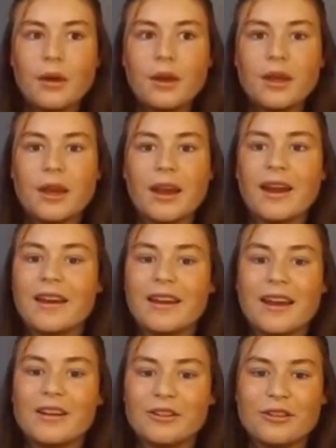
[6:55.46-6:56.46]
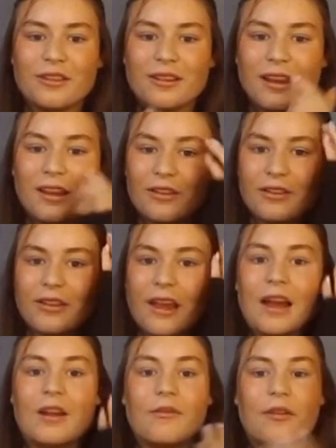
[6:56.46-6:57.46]
Yeah, again, it's
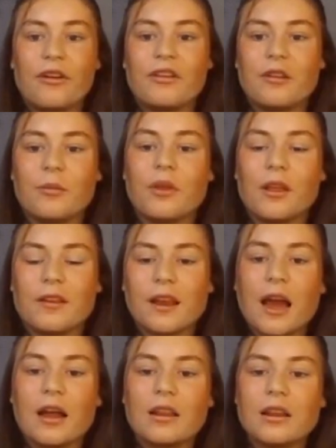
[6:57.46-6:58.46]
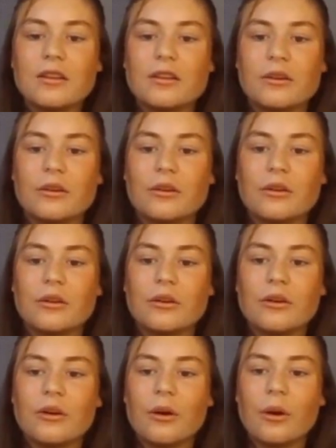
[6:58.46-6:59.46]
kind of very similar to Callie.
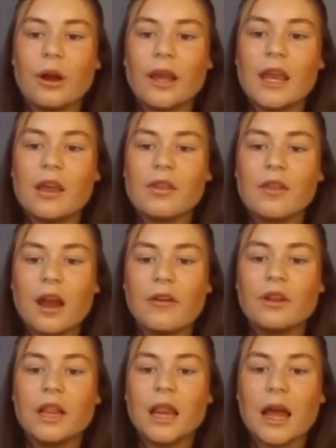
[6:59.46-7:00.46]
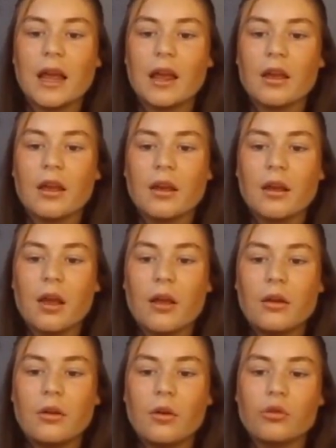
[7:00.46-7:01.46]
So a key thing that I really like,
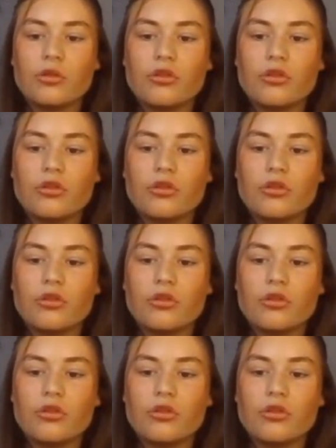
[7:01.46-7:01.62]
not just